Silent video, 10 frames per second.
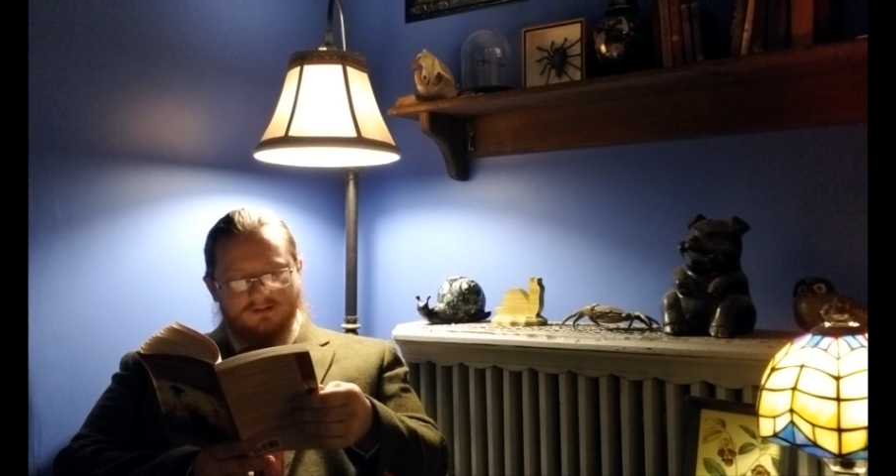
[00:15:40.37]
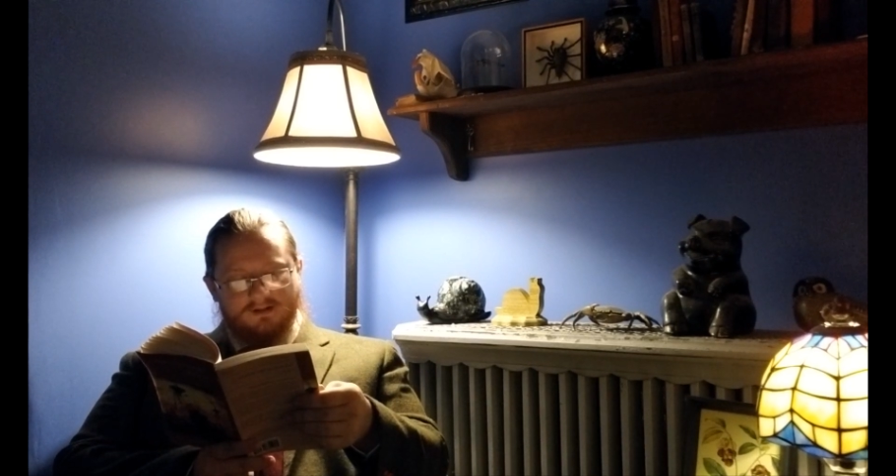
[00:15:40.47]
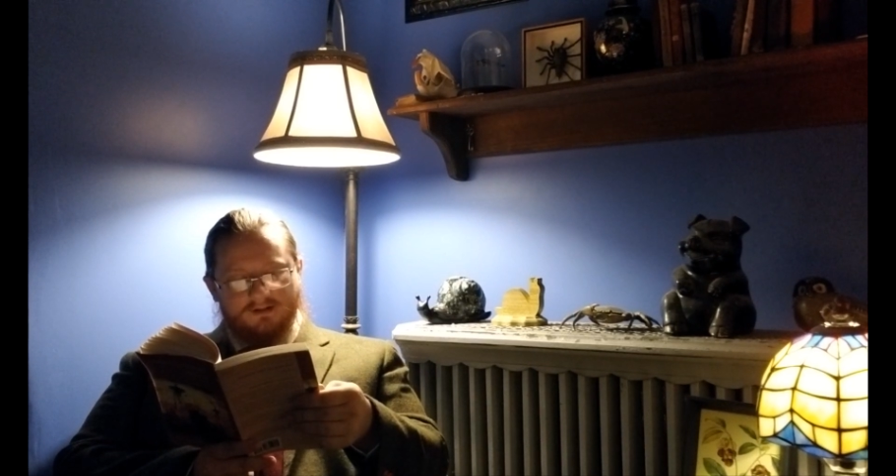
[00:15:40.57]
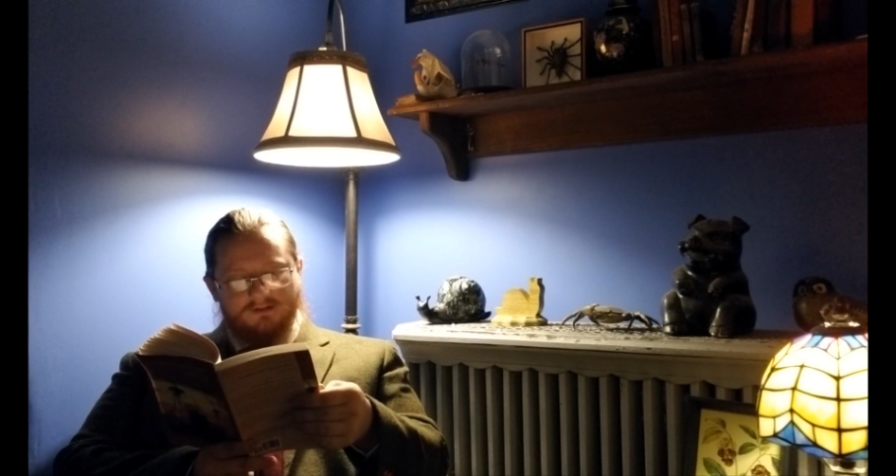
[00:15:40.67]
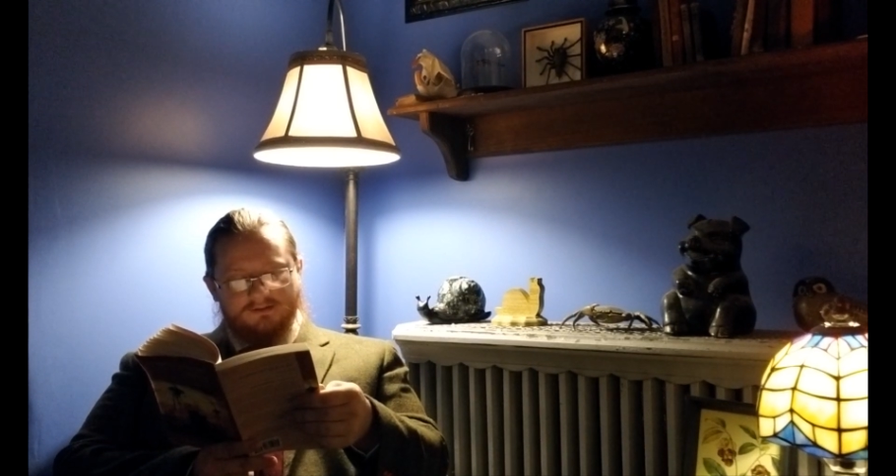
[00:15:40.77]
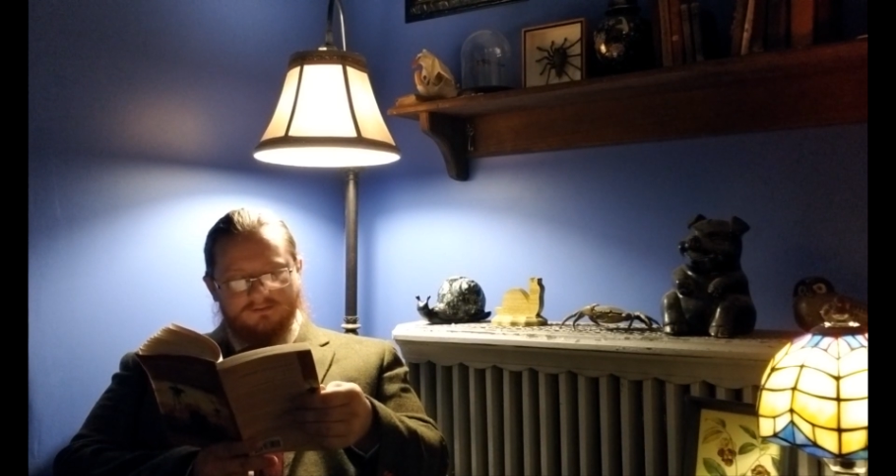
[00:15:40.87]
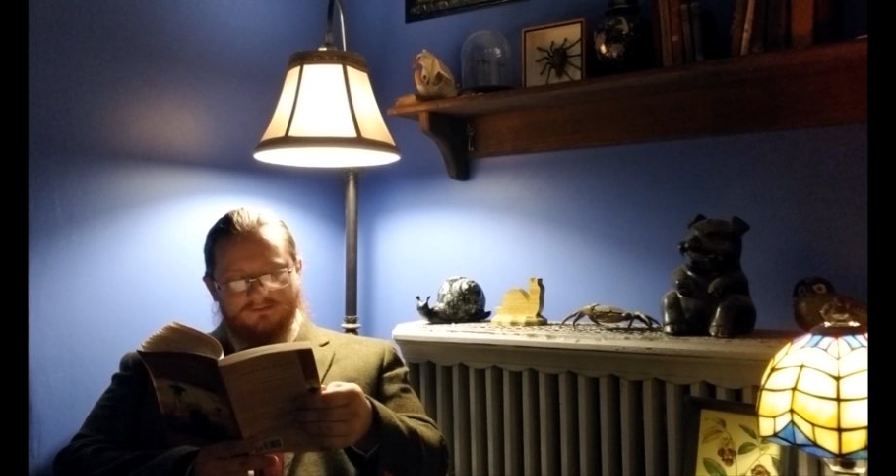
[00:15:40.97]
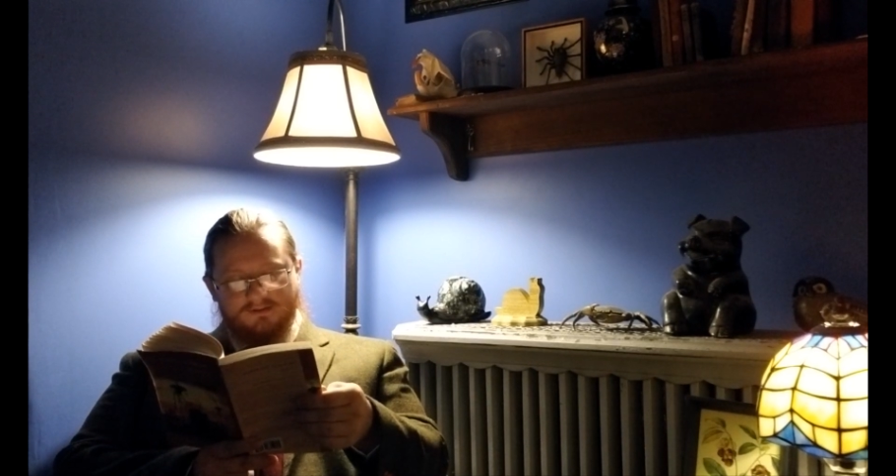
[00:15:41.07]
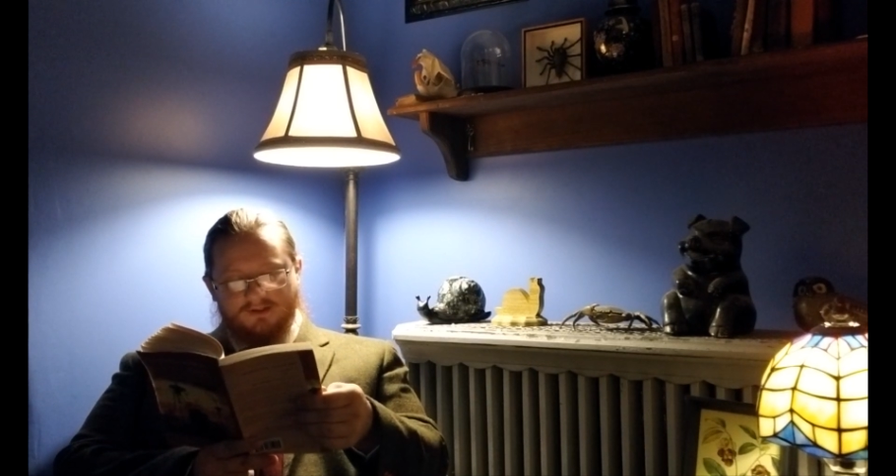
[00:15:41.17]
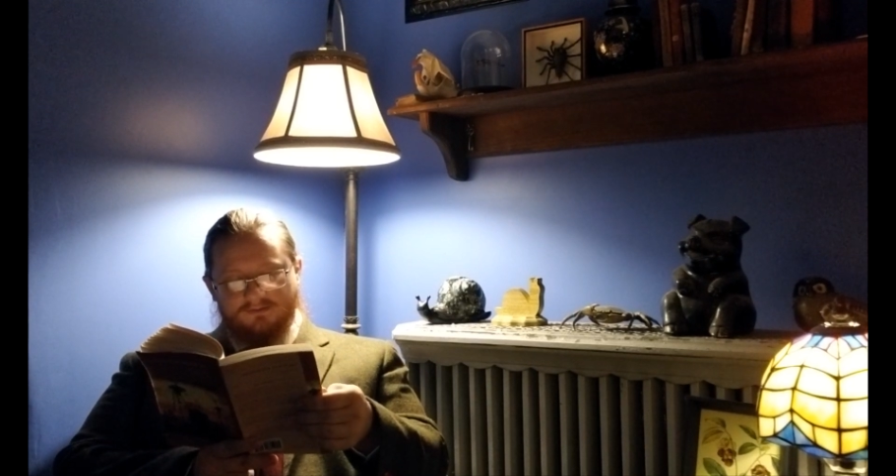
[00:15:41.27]

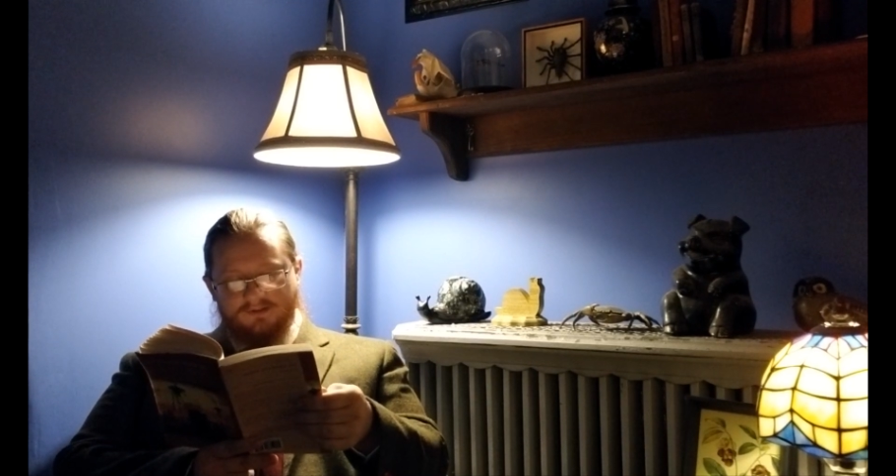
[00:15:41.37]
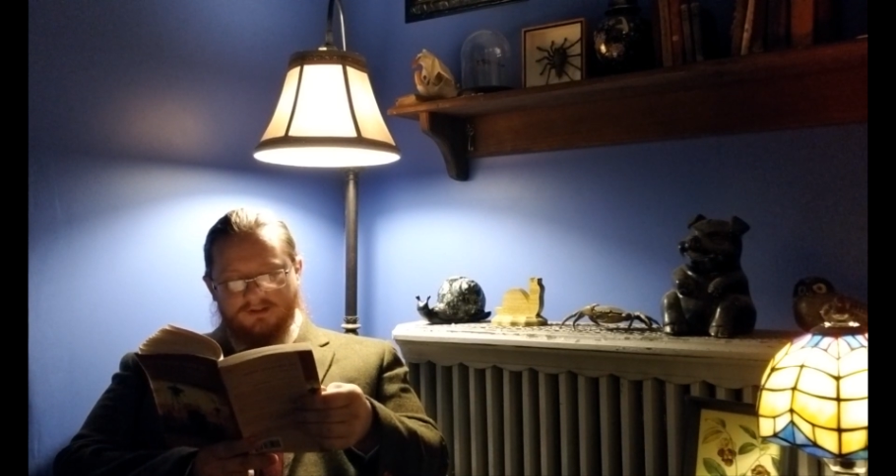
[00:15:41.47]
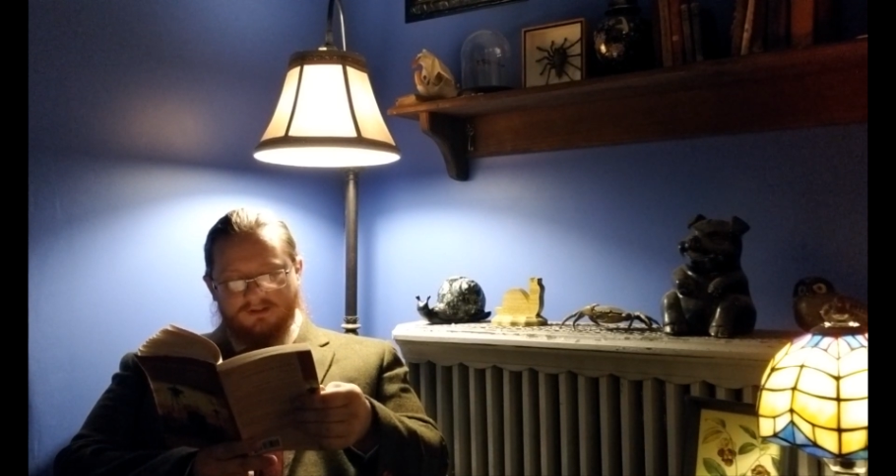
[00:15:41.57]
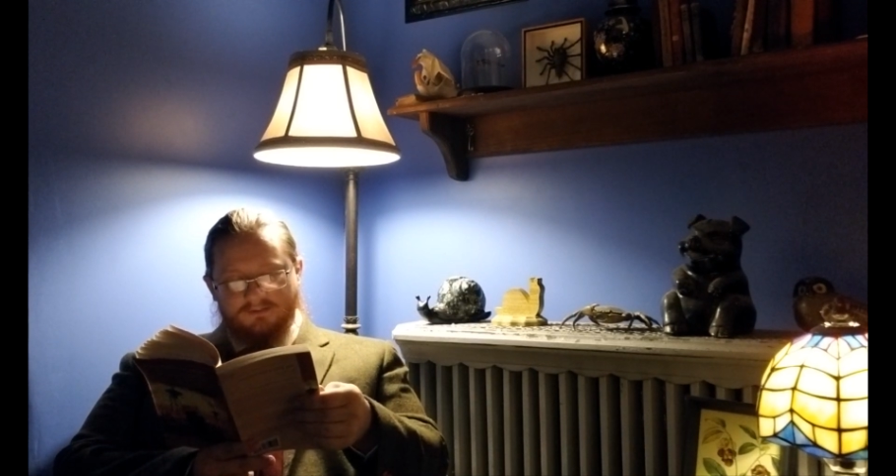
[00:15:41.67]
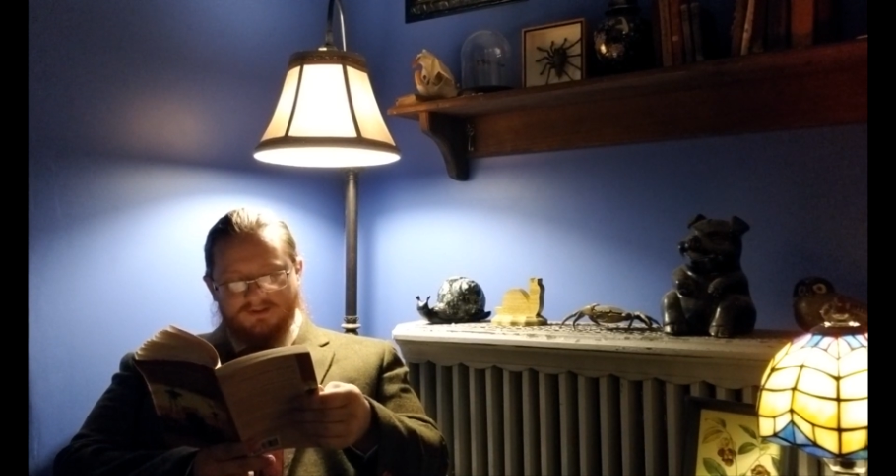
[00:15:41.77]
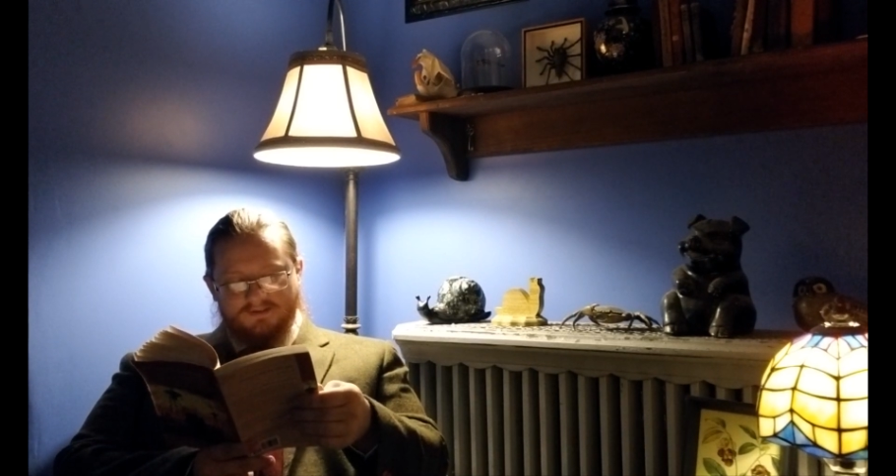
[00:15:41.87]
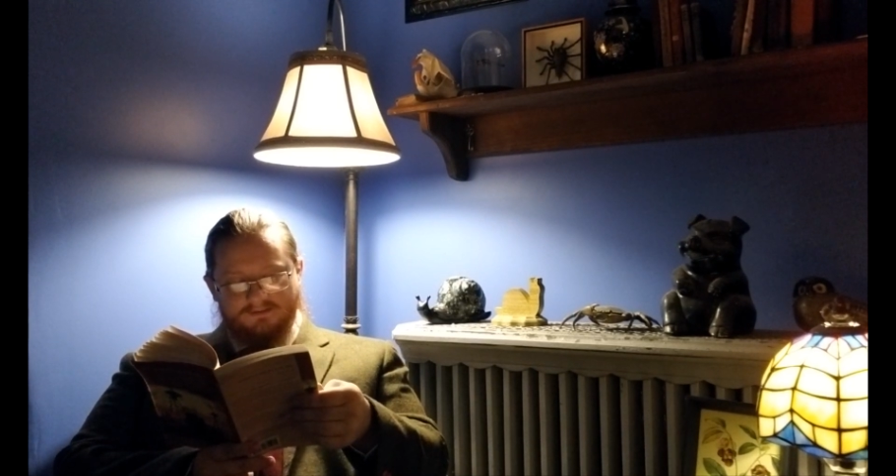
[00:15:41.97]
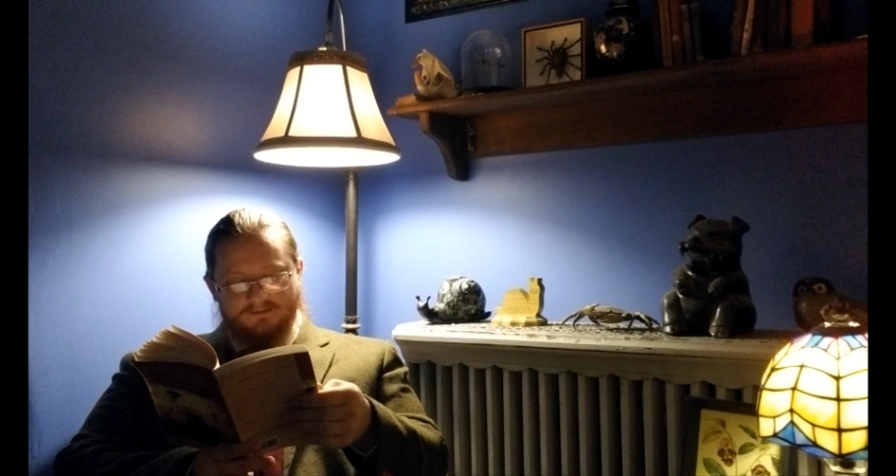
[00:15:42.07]
unrearing missile.